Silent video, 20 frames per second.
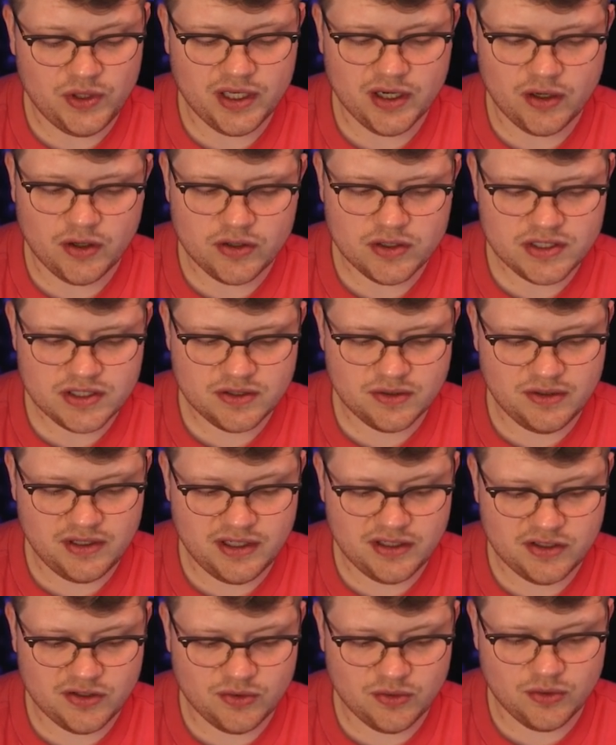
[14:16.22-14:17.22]
we also
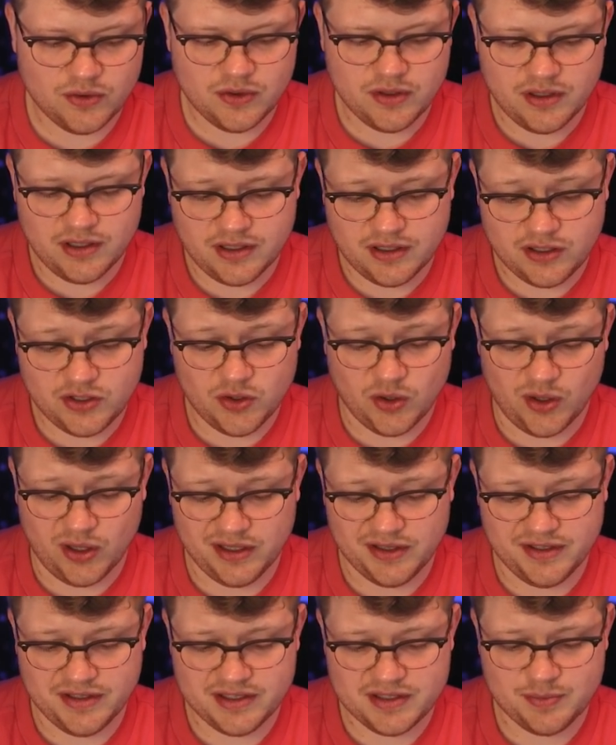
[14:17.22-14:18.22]
need to
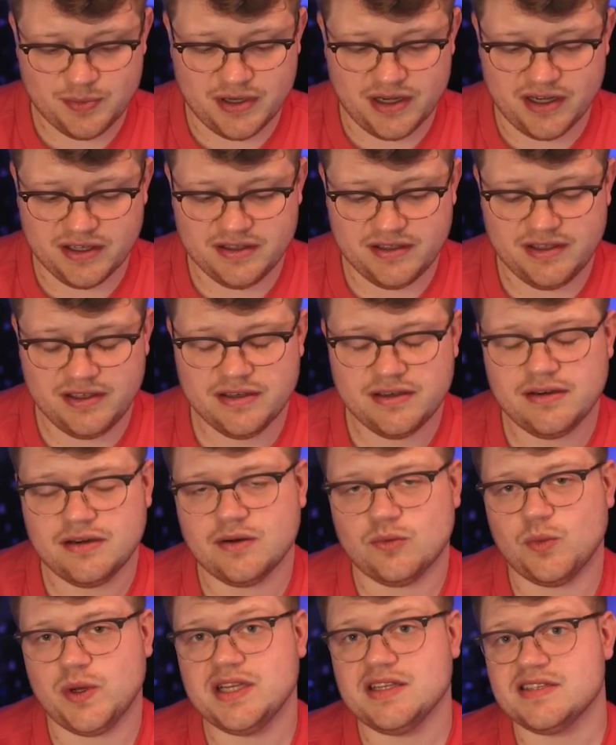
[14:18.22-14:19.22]
call this part here
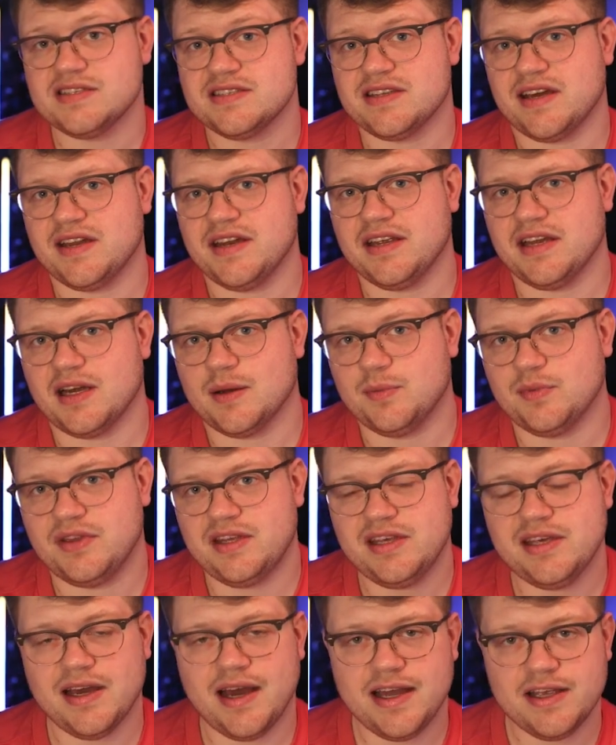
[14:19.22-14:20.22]
when starting up
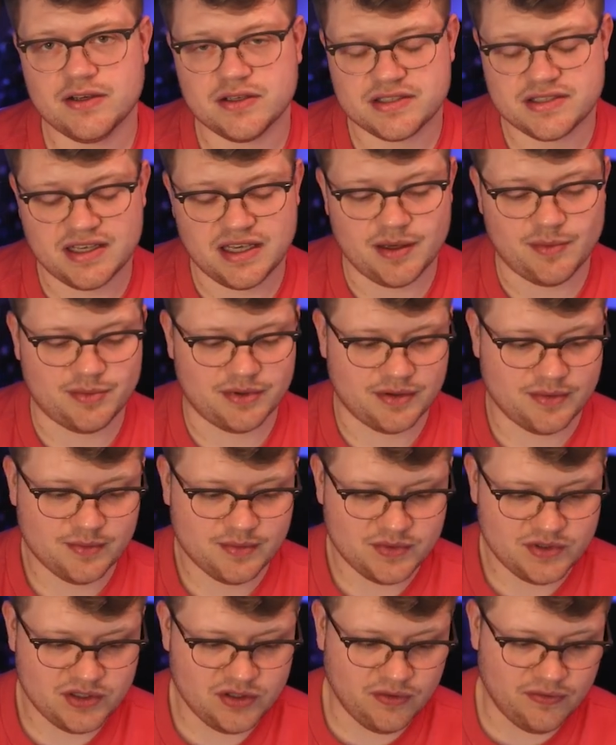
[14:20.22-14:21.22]
the iOS app.
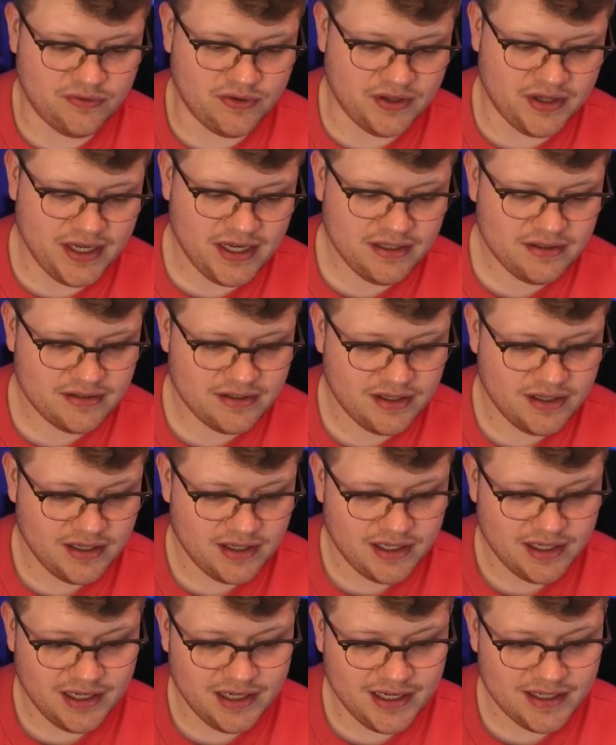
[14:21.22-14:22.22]
So for that,
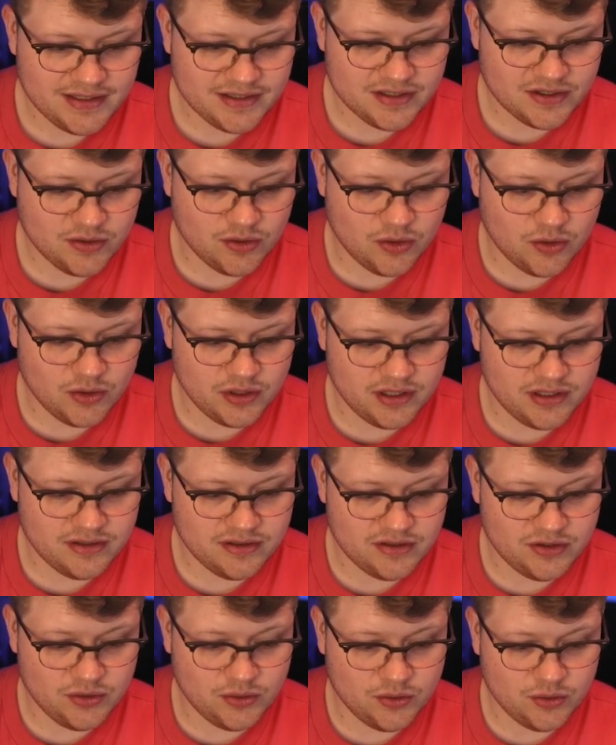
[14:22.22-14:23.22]
let's go
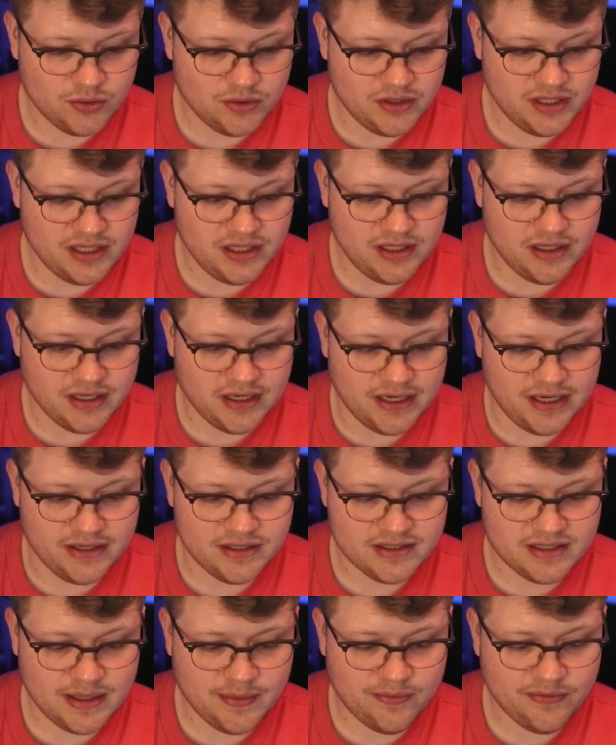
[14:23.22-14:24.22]
into the
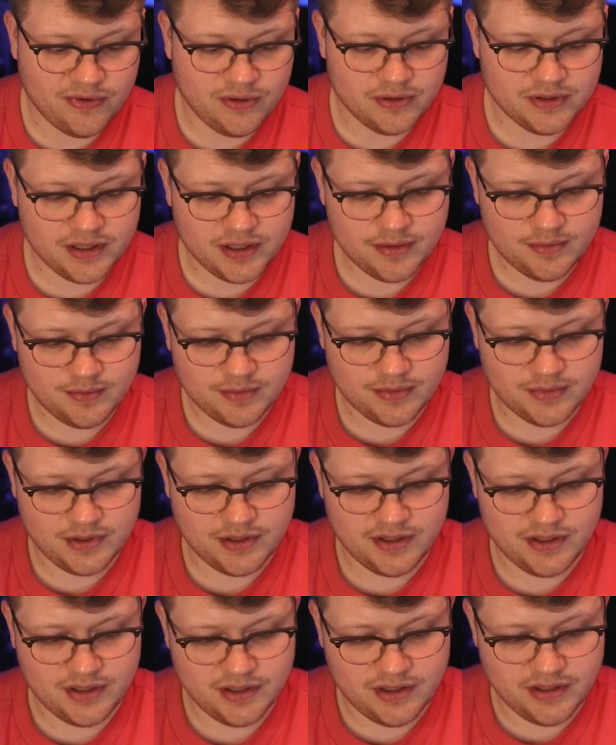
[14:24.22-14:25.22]
iOS app folder,
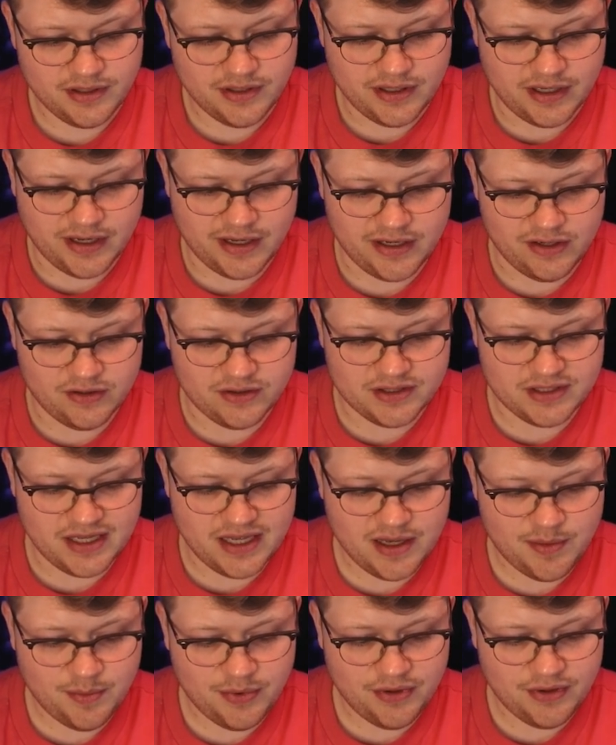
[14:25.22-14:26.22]
iOS
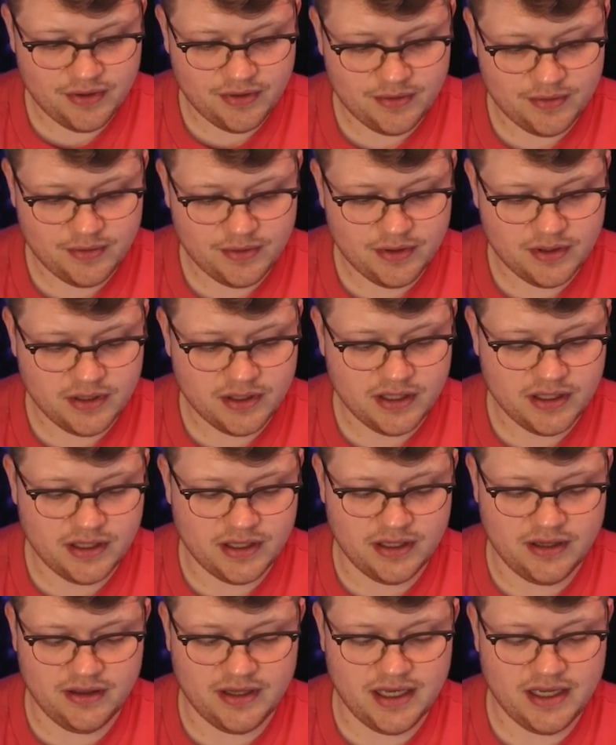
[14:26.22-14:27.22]
app,
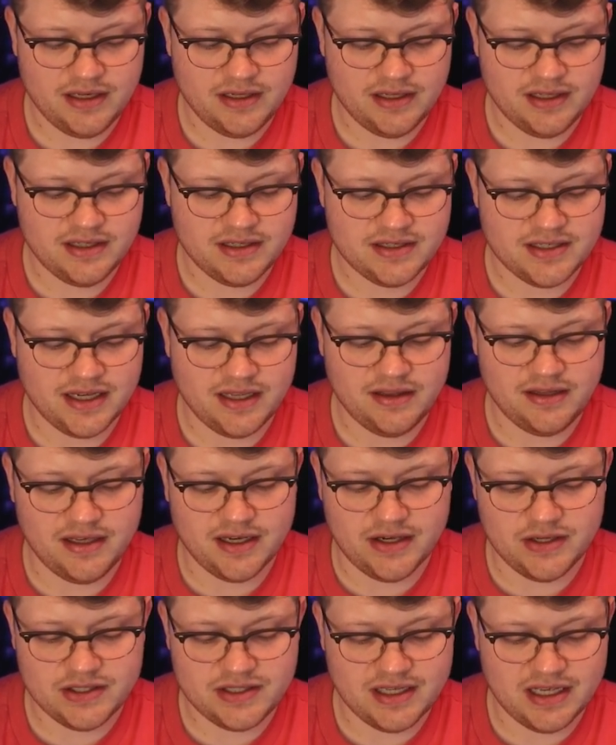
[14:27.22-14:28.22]
and then inside the
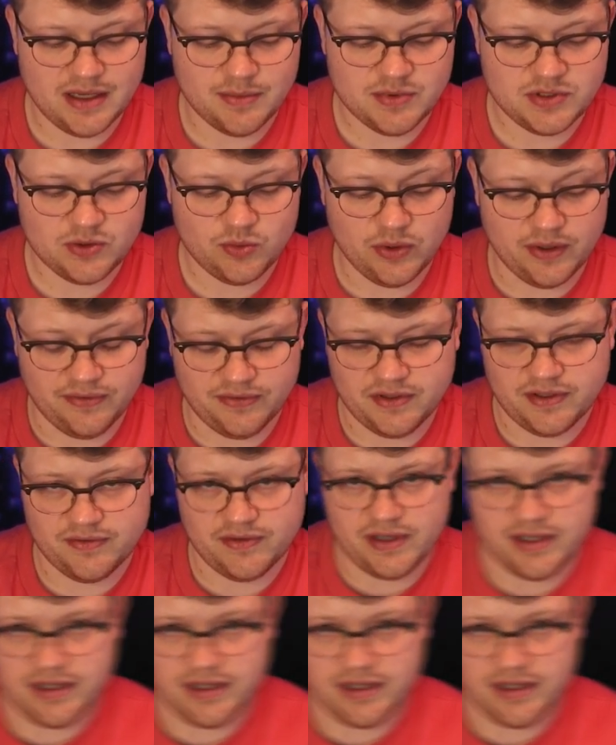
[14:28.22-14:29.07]
iOS app Swift